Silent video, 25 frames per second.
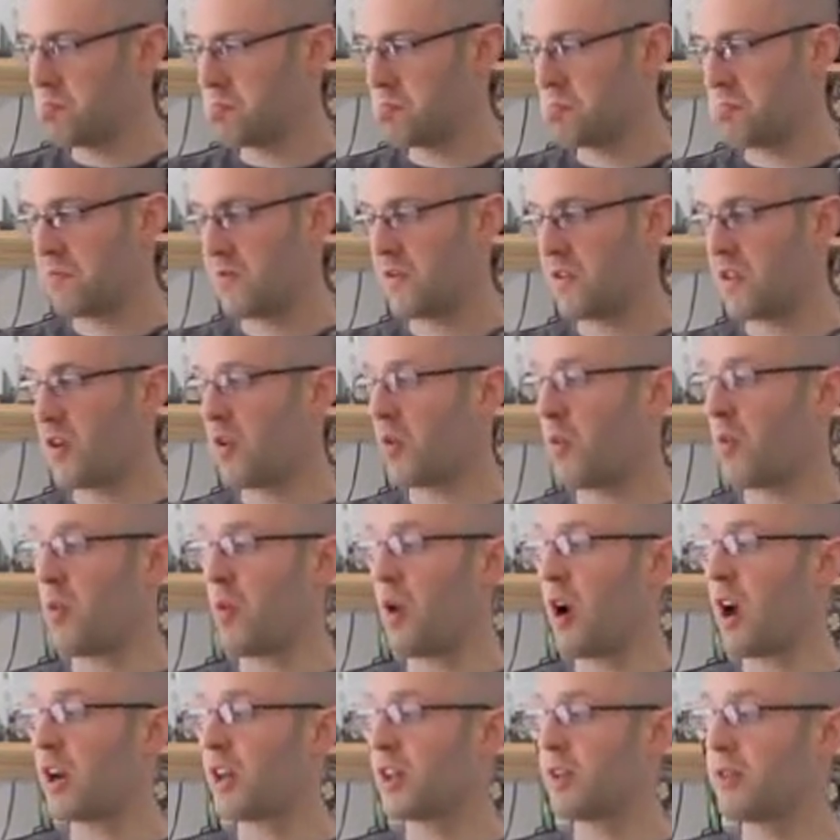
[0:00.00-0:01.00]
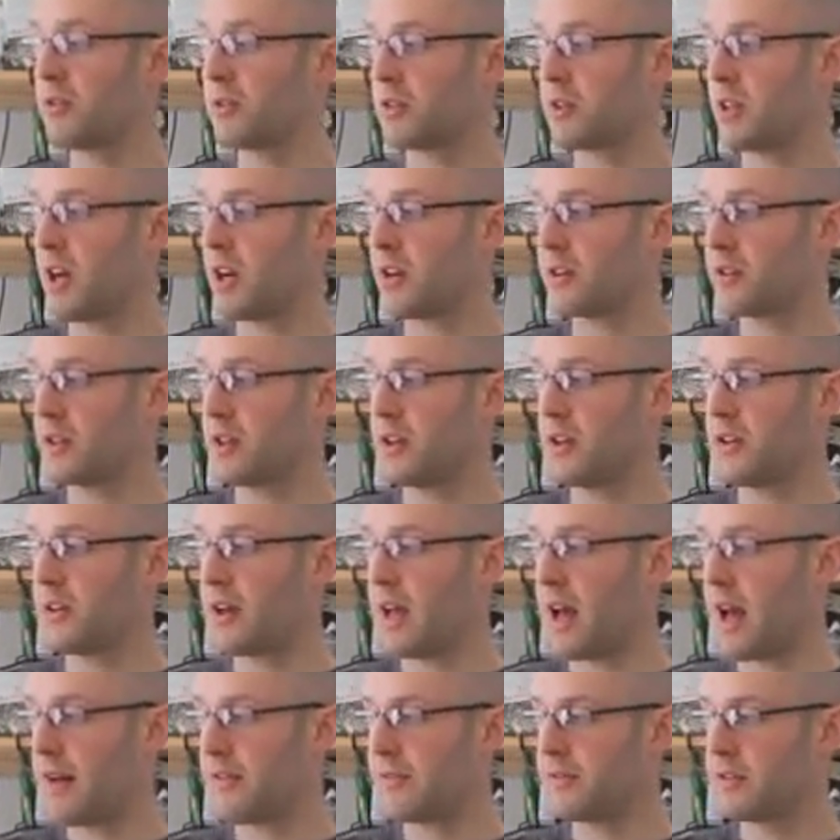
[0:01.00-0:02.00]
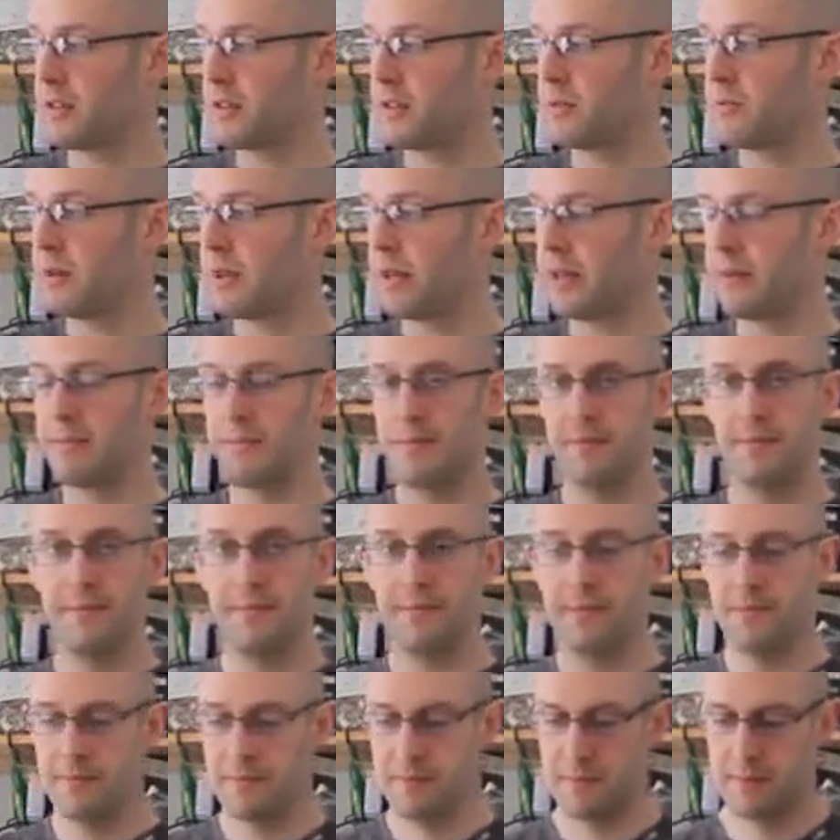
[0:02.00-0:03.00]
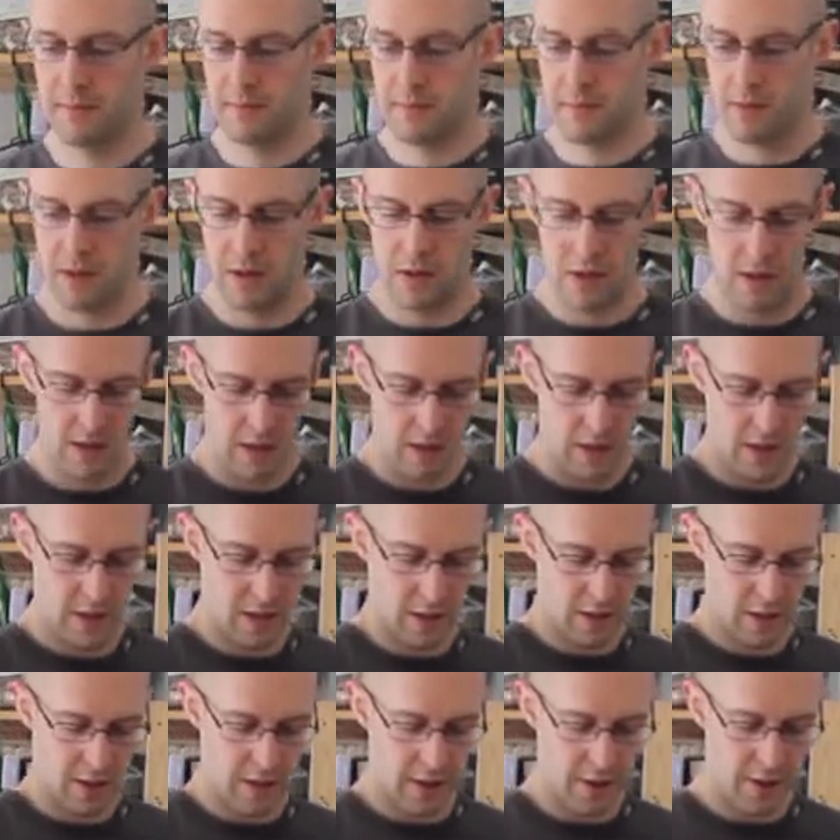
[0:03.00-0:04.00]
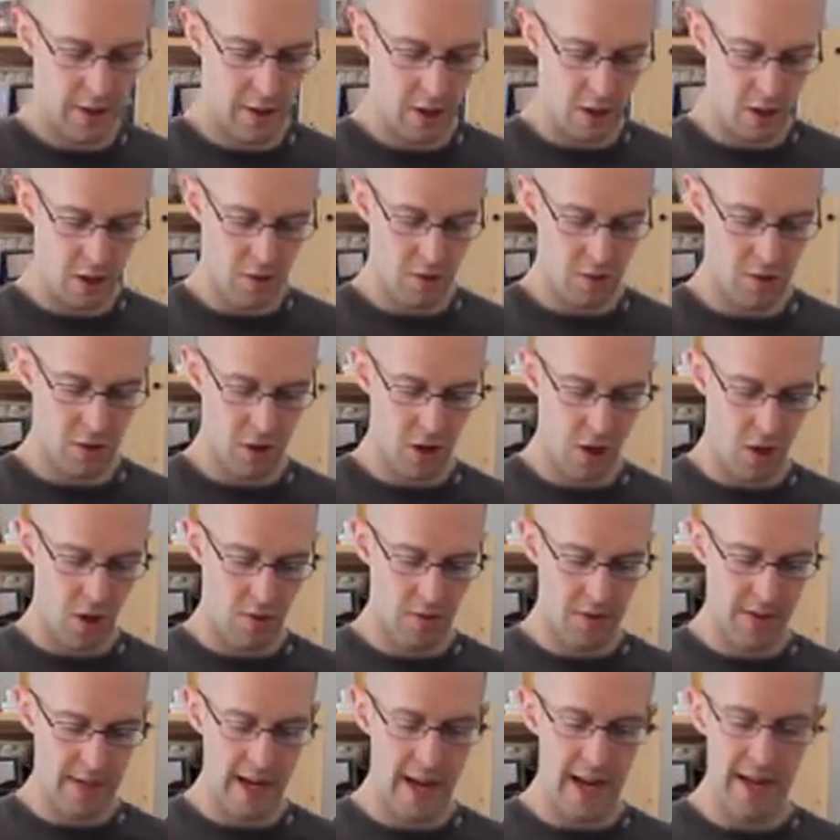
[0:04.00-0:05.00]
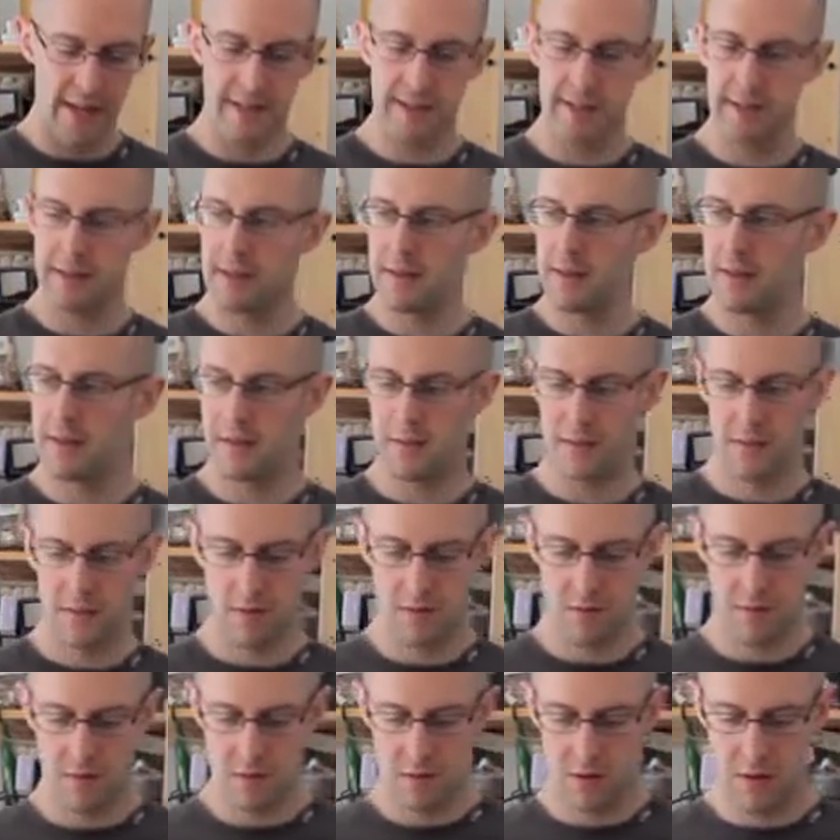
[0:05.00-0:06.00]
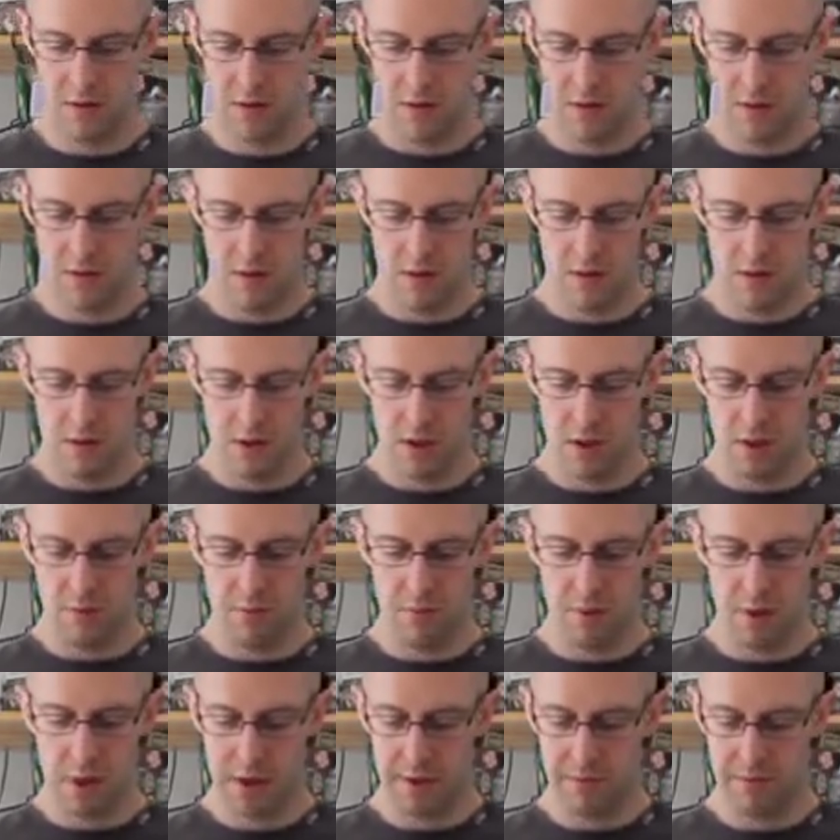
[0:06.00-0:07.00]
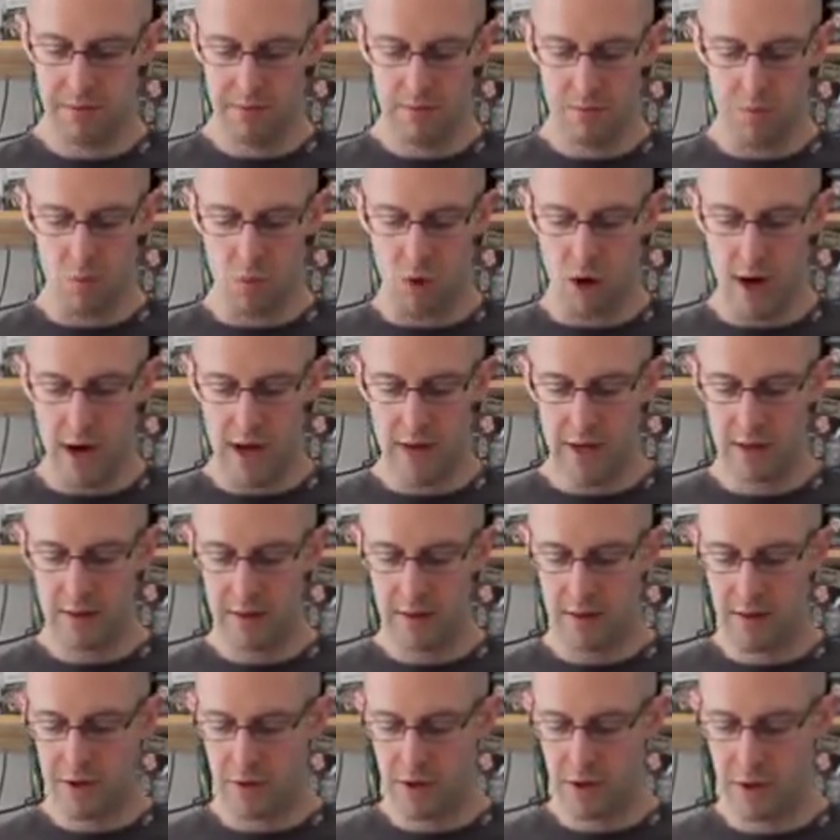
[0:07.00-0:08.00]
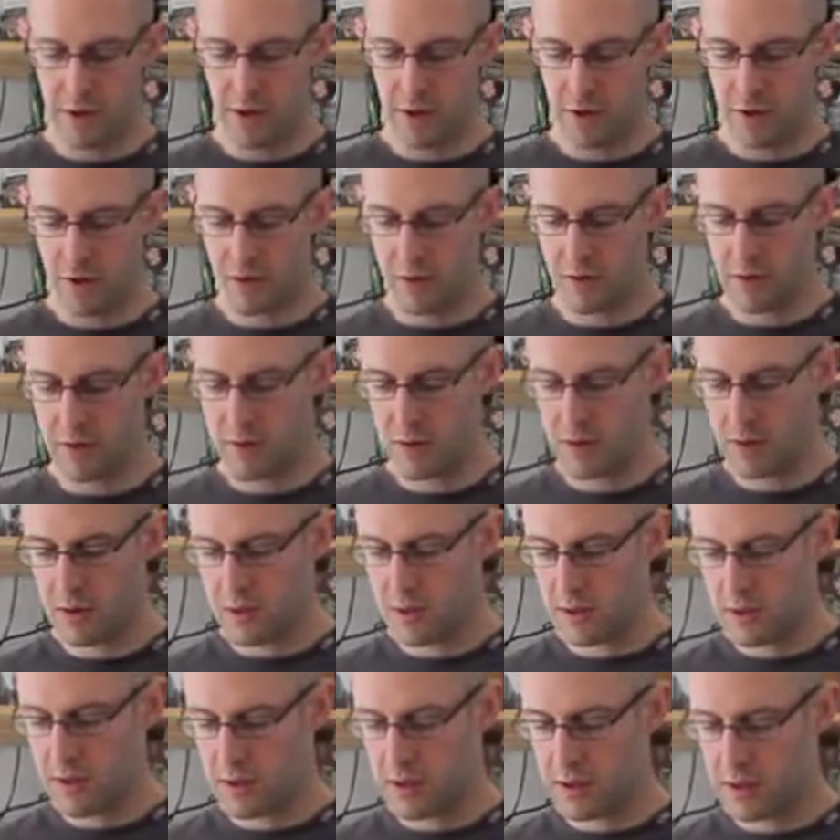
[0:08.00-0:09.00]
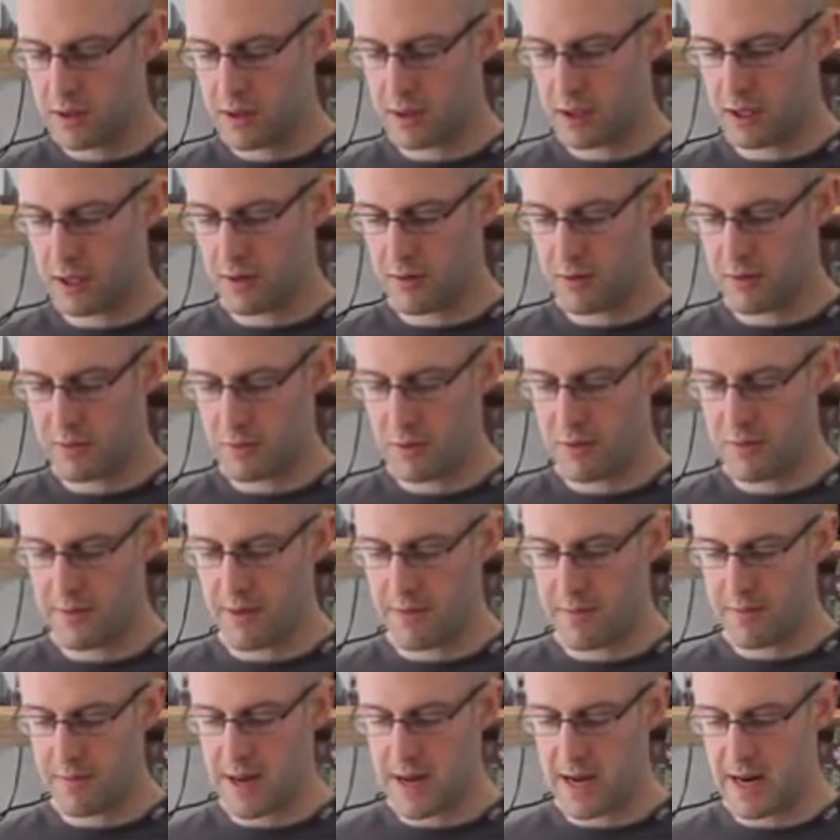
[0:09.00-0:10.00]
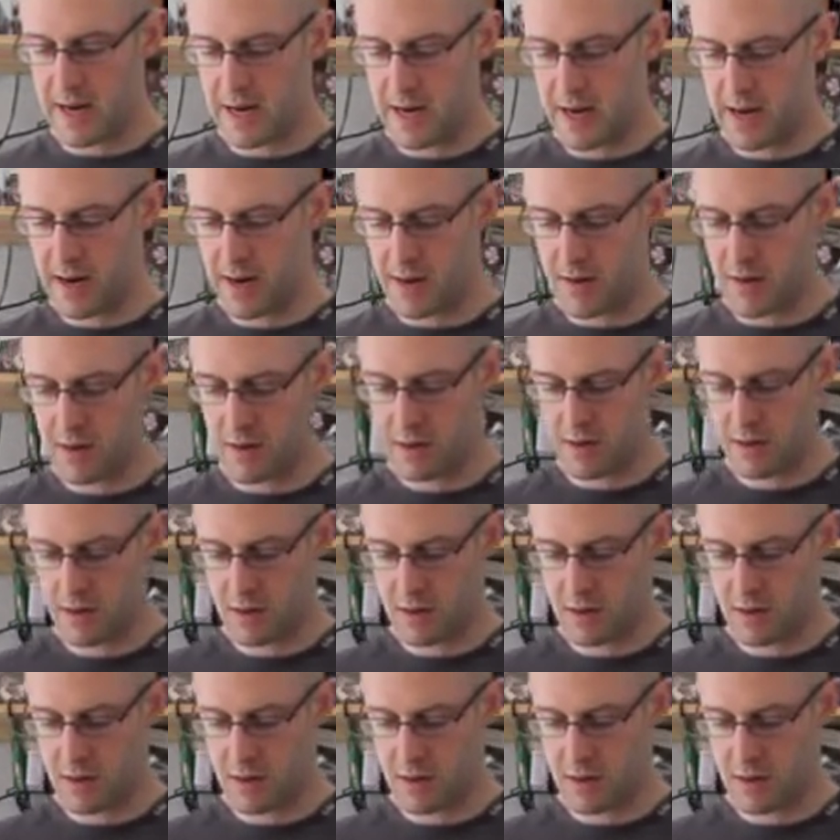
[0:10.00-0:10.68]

If you don't want to use salt, you don't have to, but there you go. So dates. You can put 1, 2. Just going to remove the pit here.